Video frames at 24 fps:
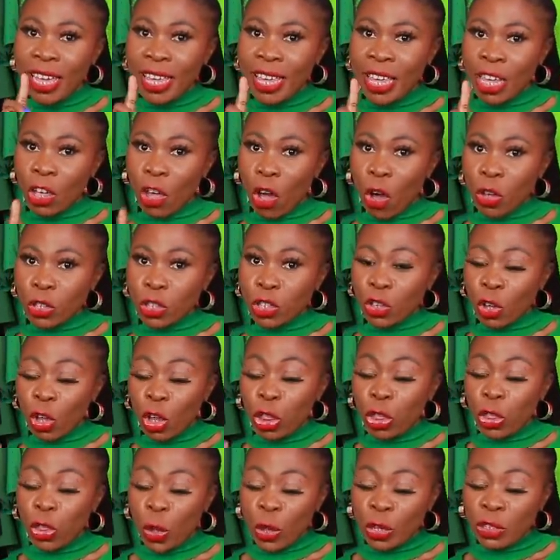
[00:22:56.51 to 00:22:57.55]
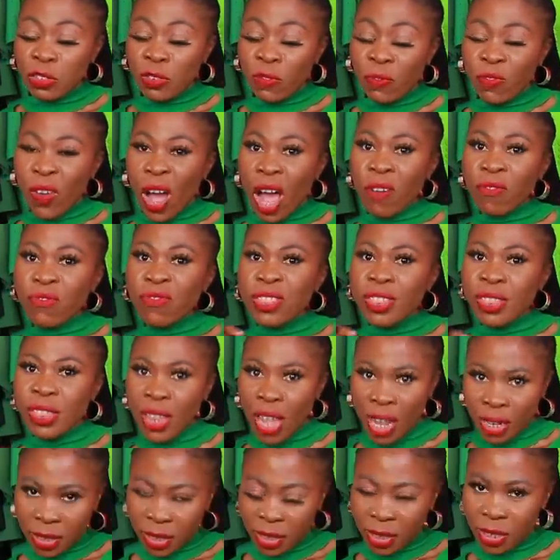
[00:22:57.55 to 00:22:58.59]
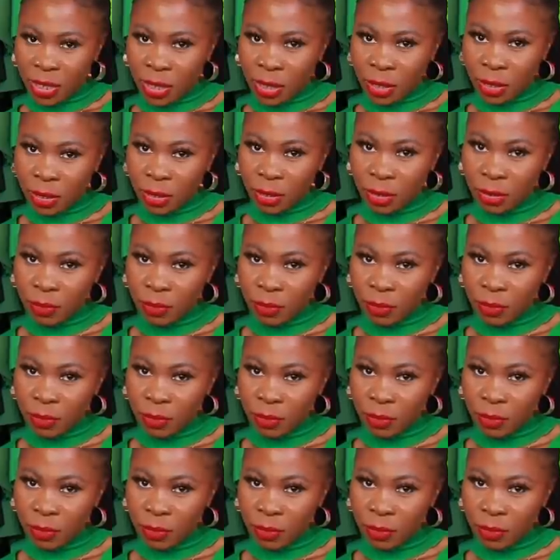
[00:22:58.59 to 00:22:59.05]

it costs 35.90